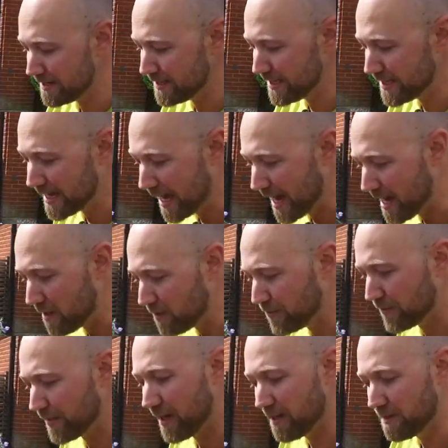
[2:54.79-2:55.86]
dig
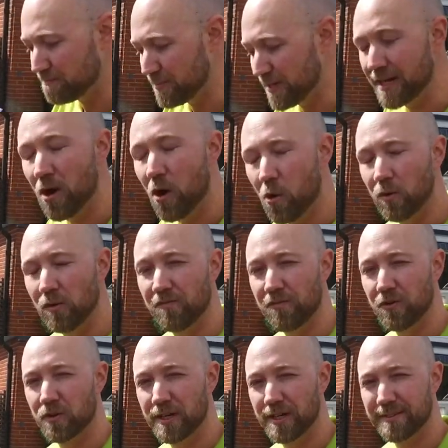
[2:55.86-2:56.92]
out a big hole
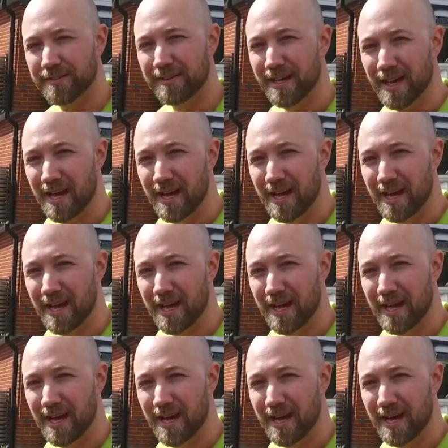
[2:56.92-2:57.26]
for it